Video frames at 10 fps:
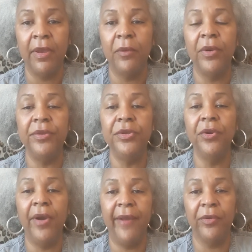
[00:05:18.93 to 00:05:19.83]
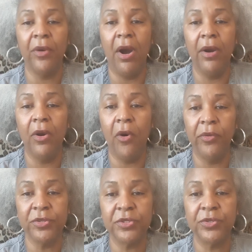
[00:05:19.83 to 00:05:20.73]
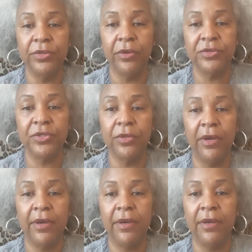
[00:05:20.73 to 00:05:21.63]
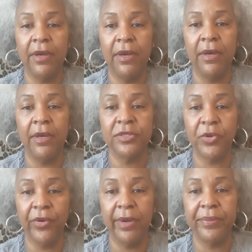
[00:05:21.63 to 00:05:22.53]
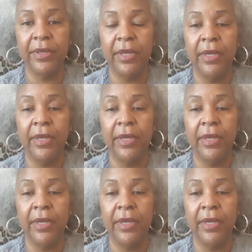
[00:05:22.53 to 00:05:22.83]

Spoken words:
When you don't have to go on no script